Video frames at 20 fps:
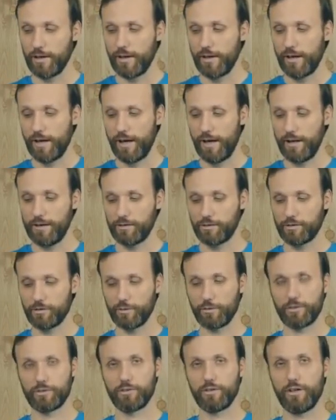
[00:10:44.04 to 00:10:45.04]
And
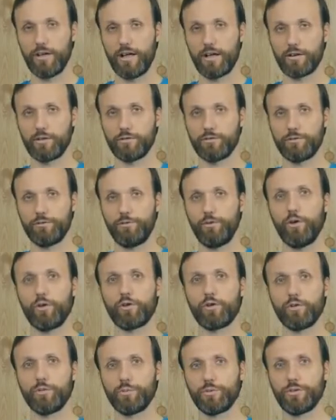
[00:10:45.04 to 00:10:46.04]
so there's a lot of
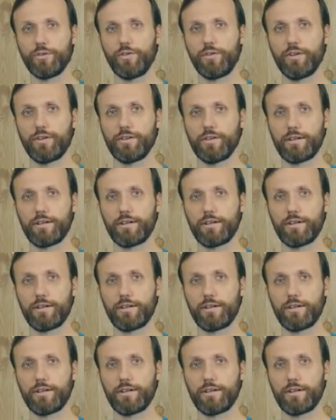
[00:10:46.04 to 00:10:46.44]
forums and things